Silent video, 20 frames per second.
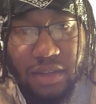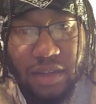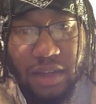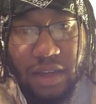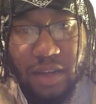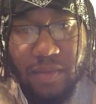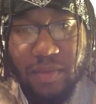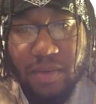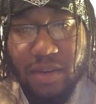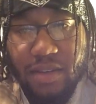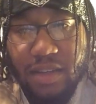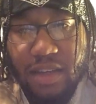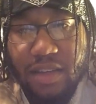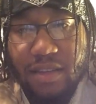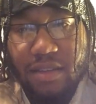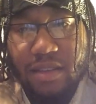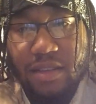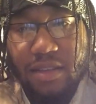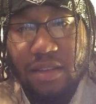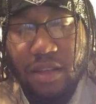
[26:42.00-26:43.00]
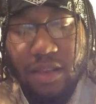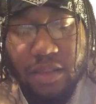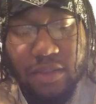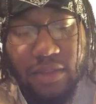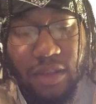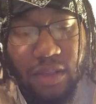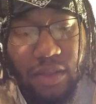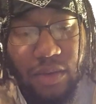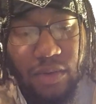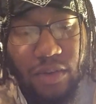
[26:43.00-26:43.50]
all right? Because that's
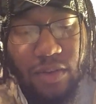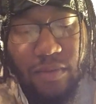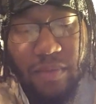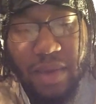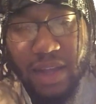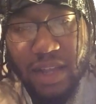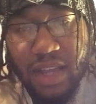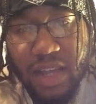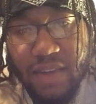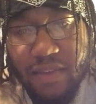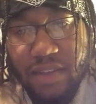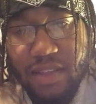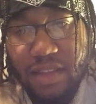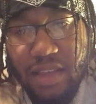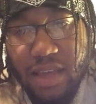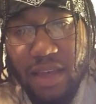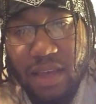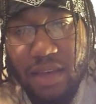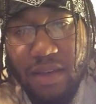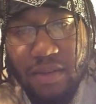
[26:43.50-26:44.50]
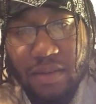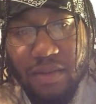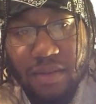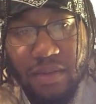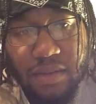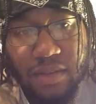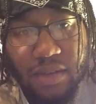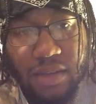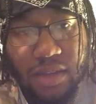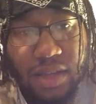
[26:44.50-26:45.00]
the Lord made everything
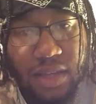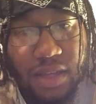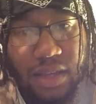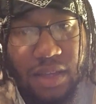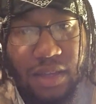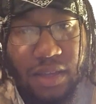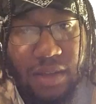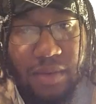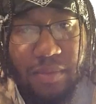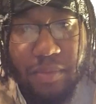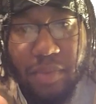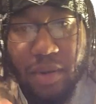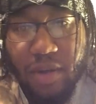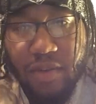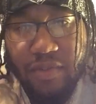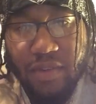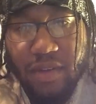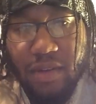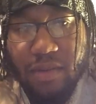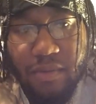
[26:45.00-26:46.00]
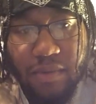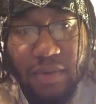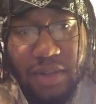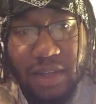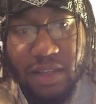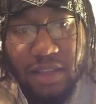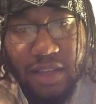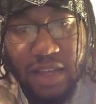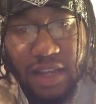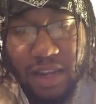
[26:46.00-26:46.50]
perfect when
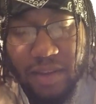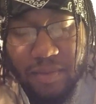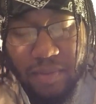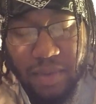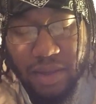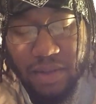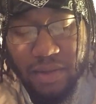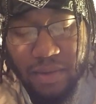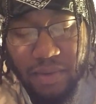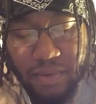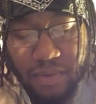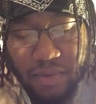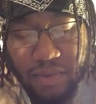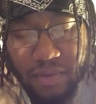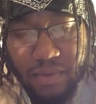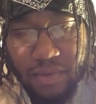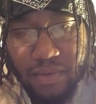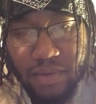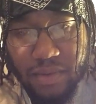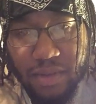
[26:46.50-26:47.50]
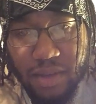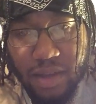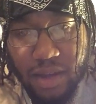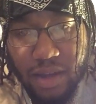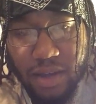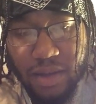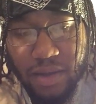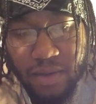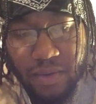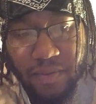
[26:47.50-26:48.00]
He did it, man.
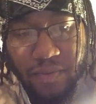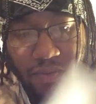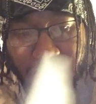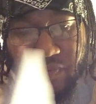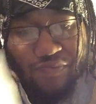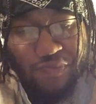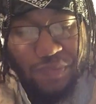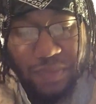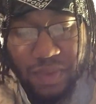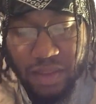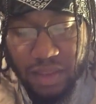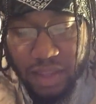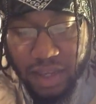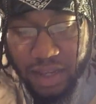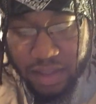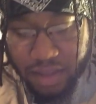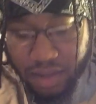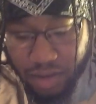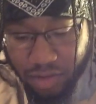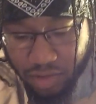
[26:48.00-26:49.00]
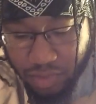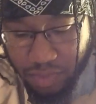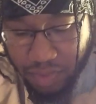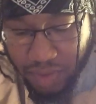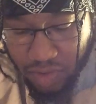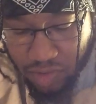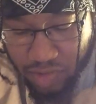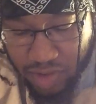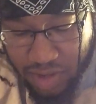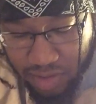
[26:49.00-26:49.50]
All right, like it tells you
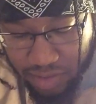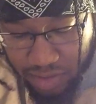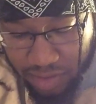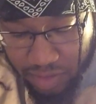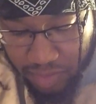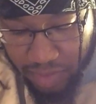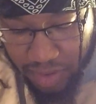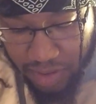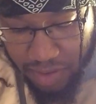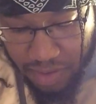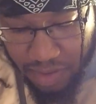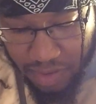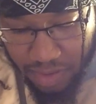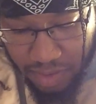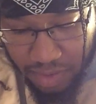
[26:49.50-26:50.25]
with Genesis, man.